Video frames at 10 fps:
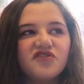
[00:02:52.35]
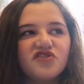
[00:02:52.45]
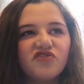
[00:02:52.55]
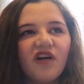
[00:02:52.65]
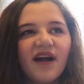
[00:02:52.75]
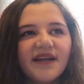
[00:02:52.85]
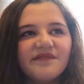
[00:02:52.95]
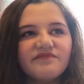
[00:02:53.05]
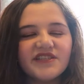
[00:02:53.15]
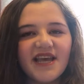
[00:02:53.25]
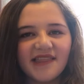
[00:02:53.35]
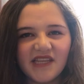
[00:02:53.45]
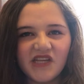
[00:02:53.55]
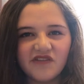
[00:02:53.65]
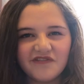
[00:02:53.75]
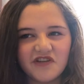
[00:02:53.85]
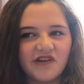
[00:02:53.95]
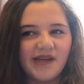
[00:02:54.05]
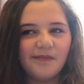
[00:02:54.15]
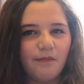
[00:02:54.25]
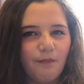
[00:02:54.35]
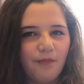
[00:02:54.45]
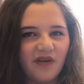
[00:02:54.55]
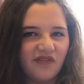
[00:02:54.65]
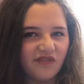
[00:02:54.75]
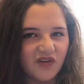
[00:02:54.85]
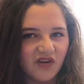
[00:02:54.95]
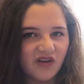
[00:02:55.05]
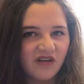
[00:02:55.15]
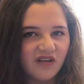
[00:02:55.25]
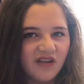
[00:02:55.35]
try and pretend that you've done it before.